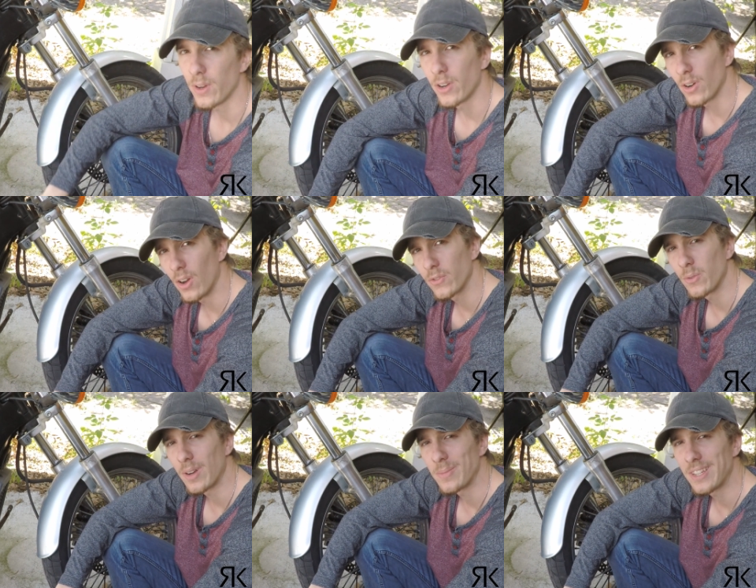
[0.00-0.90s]
fender off
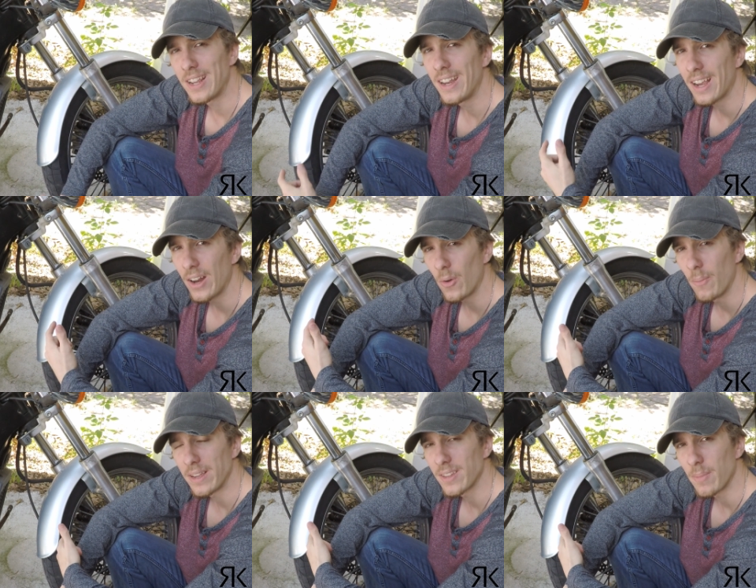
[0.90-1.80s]
so when I'm sanding I don't
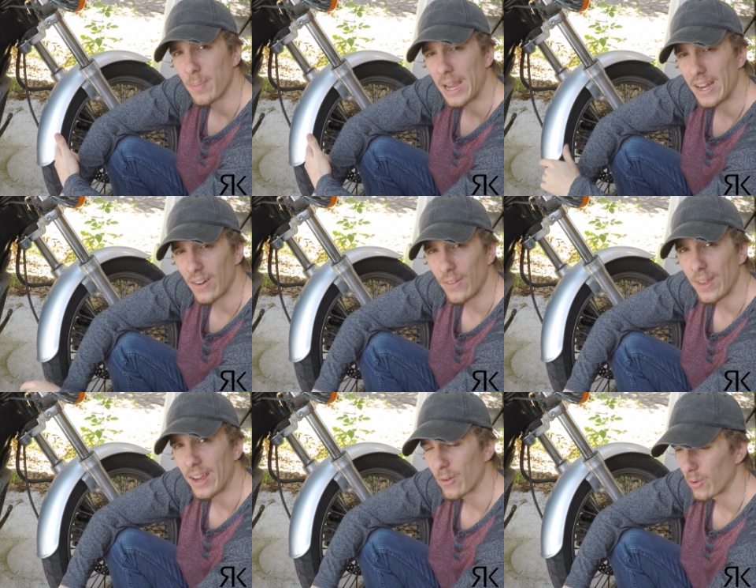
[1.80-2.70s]
mess up the paint on
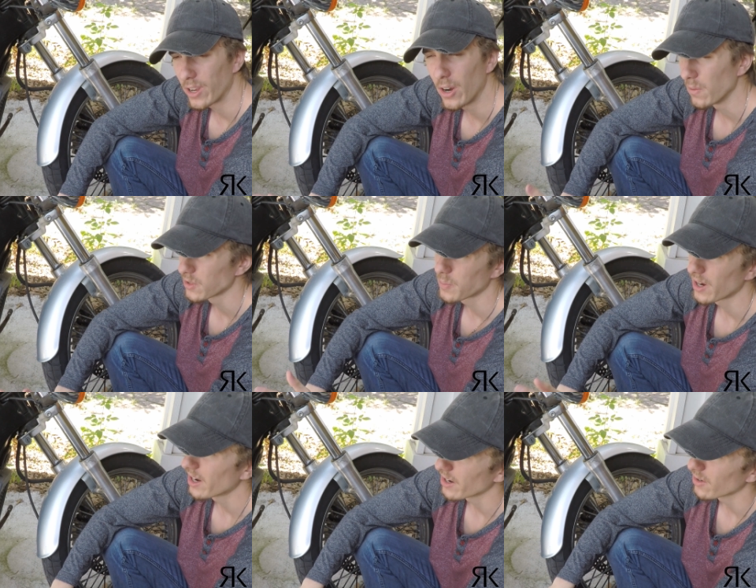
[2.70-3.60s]
that or get
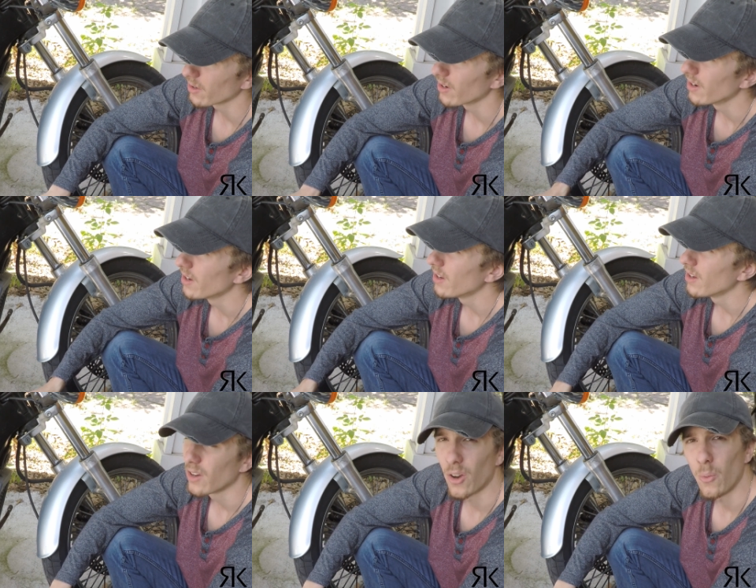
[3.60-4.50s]
overspray on it or,
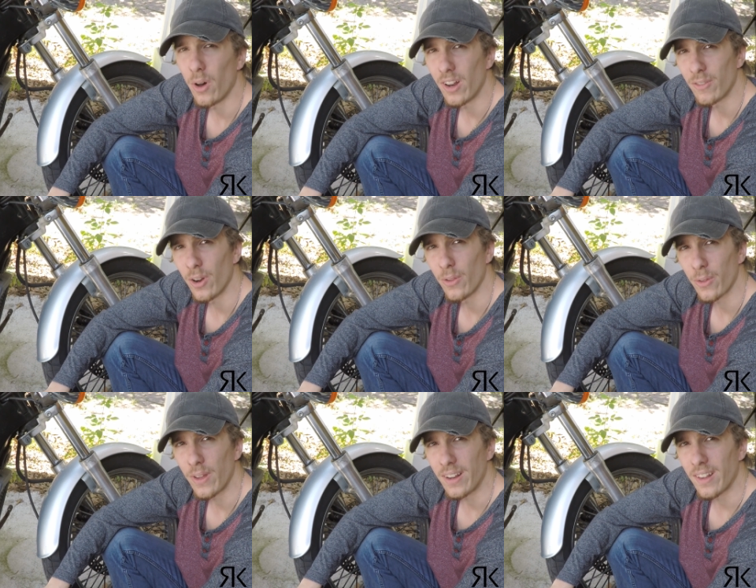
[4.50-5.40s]
or whatever other
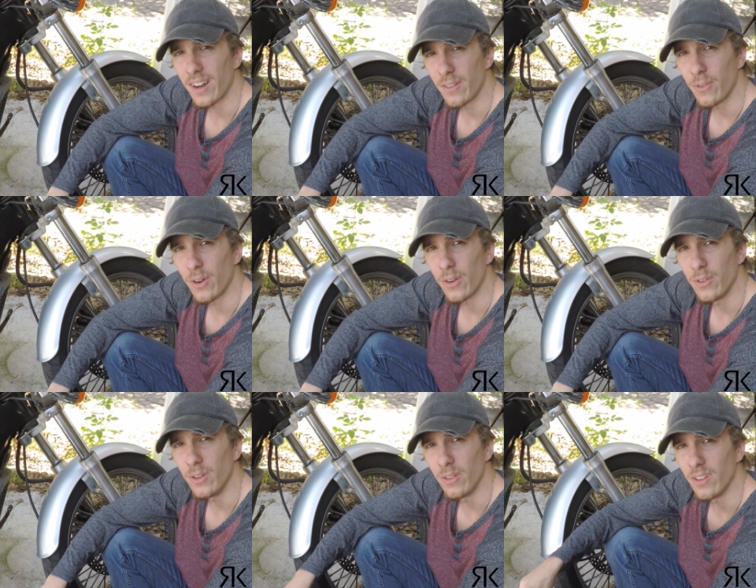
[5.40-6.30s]
thing that I could figure out
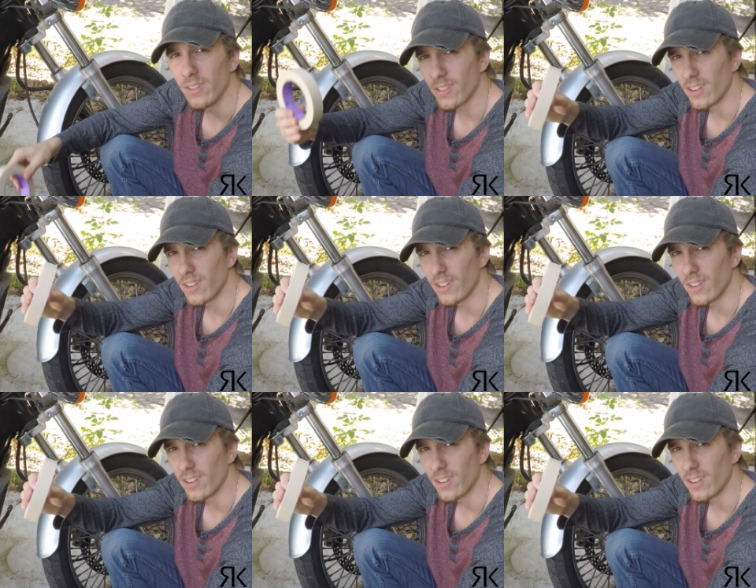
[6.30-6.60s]
to do with it.